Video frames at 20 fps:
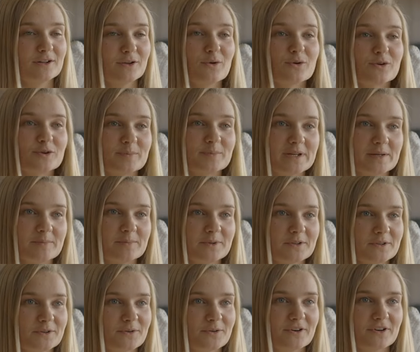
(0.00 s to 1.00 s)
local
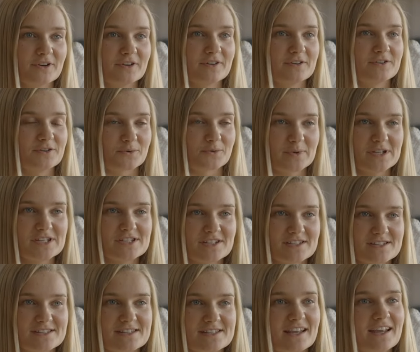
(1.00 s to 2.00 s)
people or
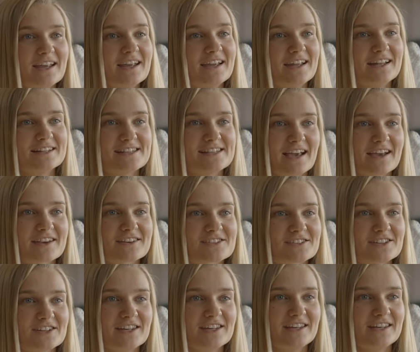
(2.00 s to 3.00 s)
Norwegians. It's
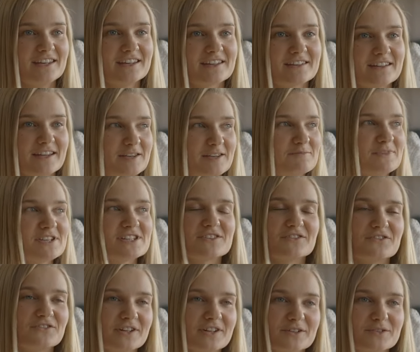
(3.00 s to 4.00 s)
actually like a
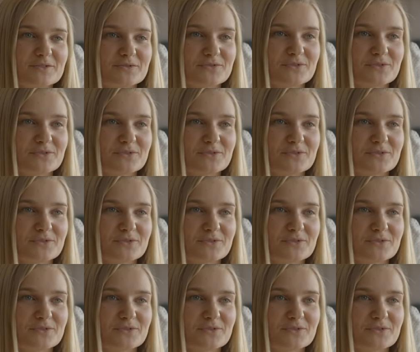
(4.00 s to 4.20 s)
mission field